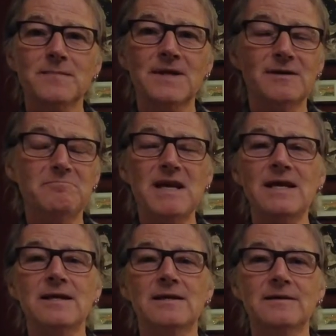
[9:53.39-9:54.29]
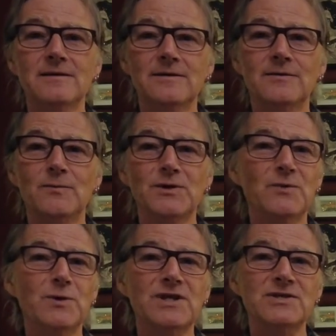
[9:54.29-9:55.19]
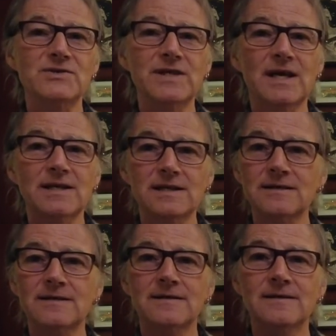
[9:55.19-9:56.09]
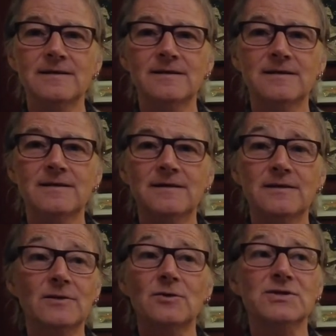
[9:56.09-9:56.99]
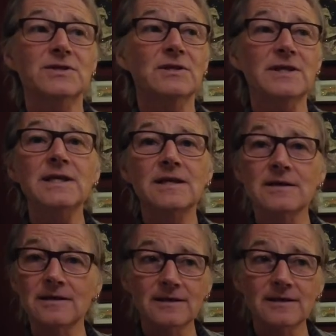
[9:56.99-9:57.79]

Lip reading: in May when the winning streak ended. And they lost the league